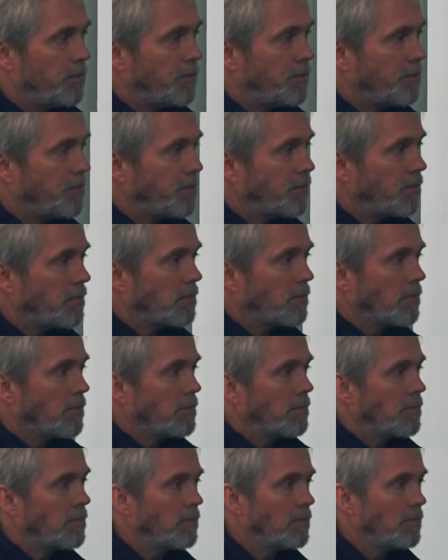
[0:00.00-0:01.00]

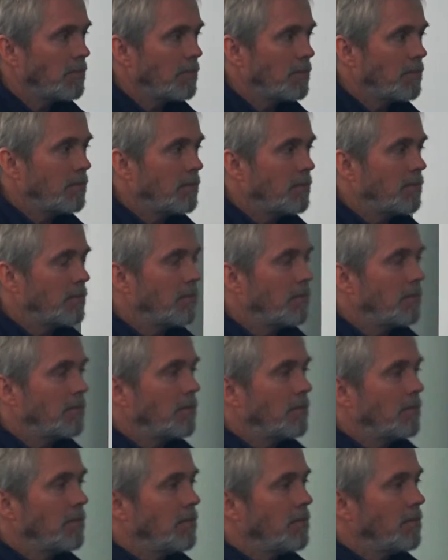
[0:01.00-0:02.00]

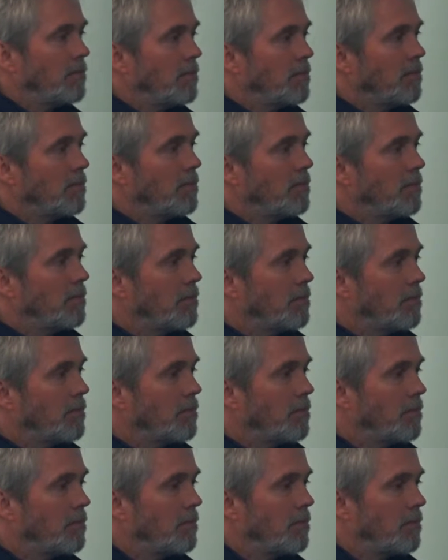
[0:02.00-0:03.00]
(silence)